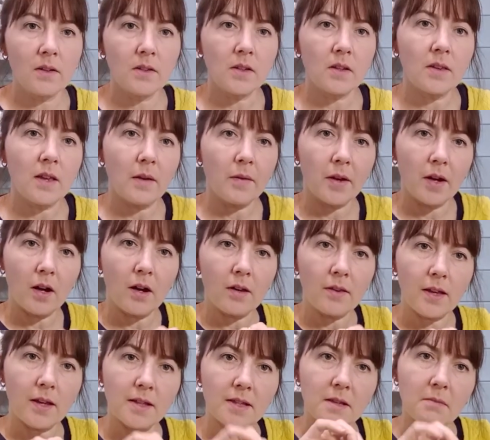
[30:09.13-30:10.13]
So there we are,
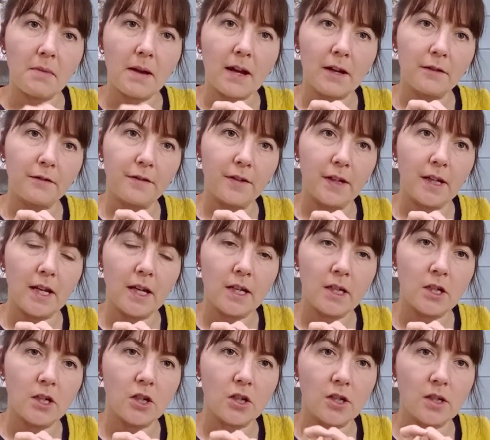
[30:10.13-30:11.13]
there's the bag
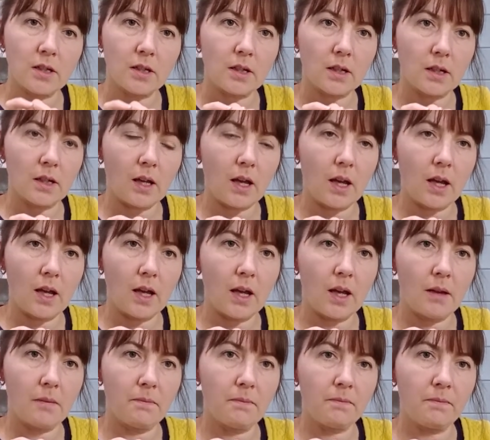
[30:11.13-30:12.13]
finished.
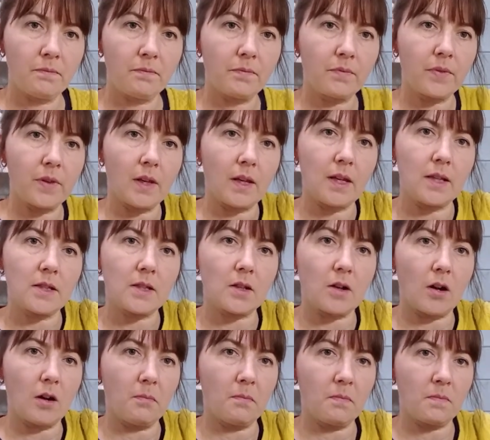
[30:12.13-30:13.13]
It's
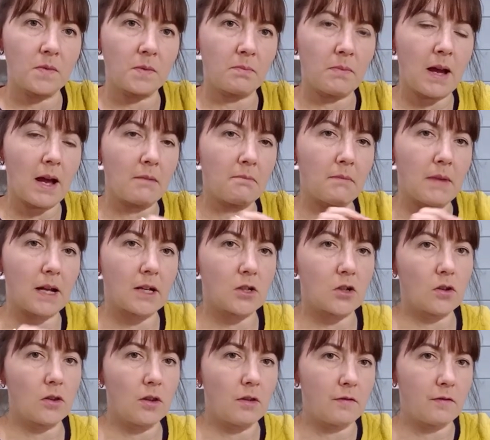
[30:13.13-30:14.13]
got a pattern match
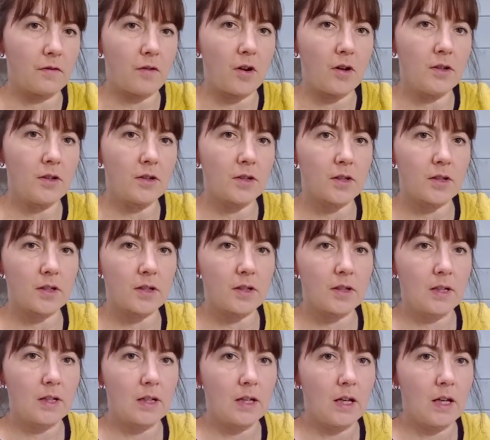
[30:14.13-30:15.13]
on the front.
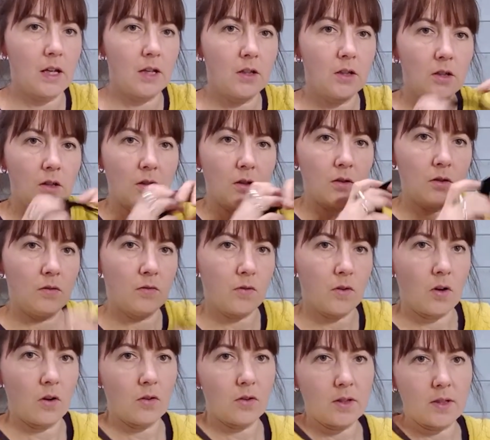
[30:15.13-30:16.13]
You've
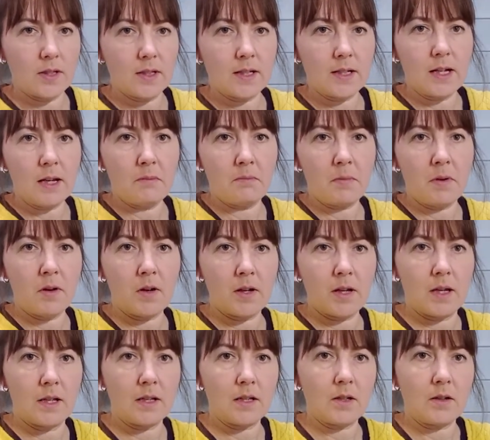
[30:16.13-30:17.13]
got the slip
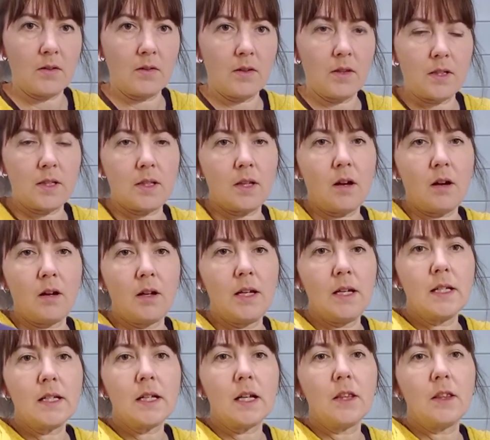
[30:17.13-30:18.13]
pockets on the
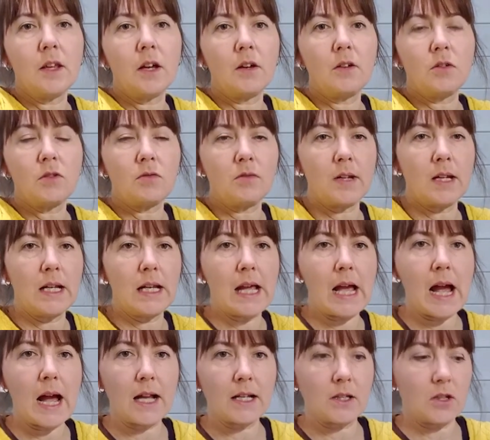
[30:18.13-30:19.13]
side, and those really
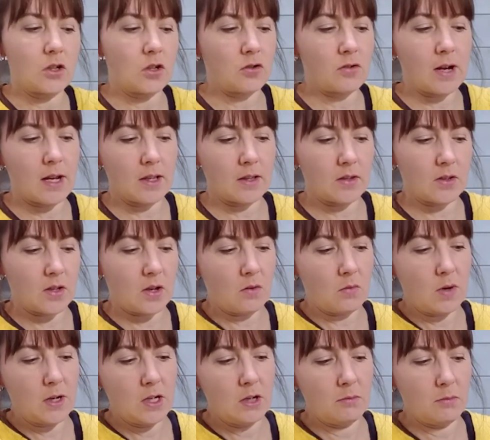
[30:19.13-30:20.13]
add strength. So
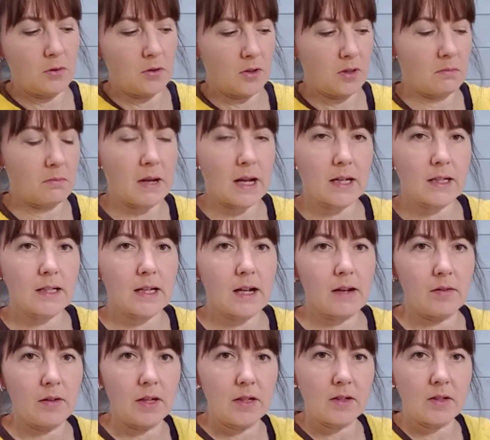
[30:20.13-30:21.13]
when you put the bag
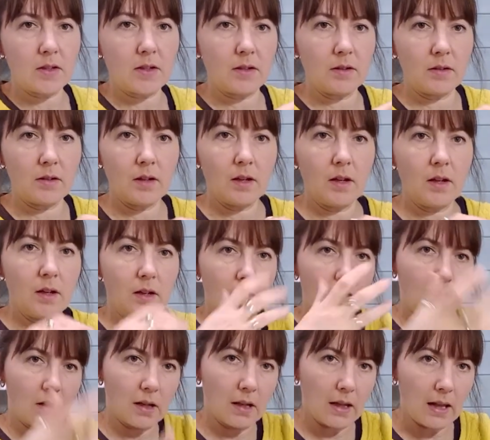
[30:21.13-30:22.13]
down, it doesn't
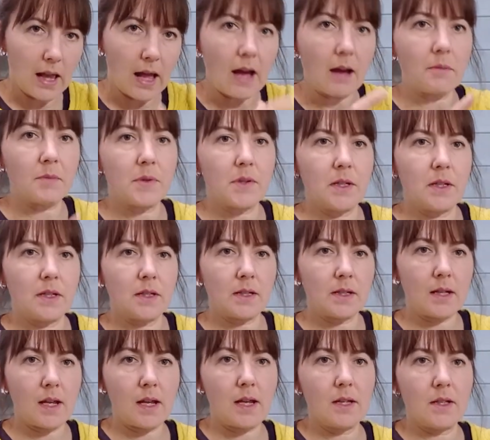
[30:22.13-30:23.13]
collapse, it
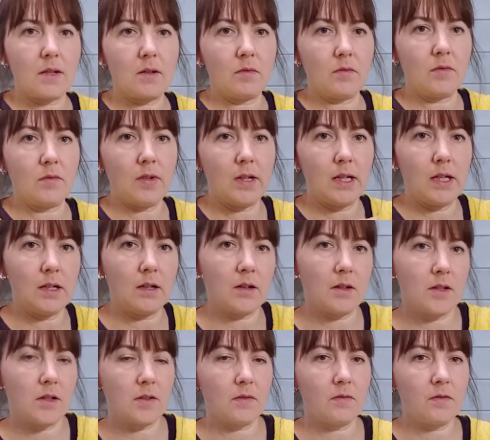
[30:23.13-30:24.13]
stays up really
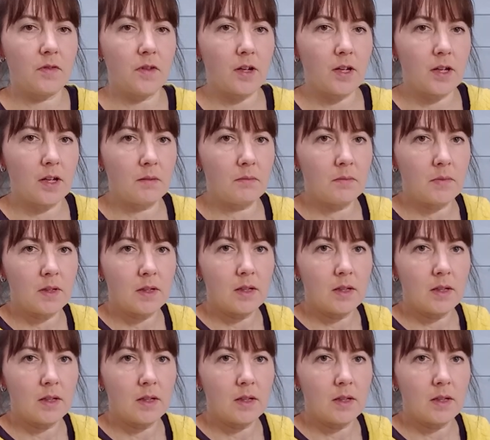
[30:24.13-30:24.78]
nice and firm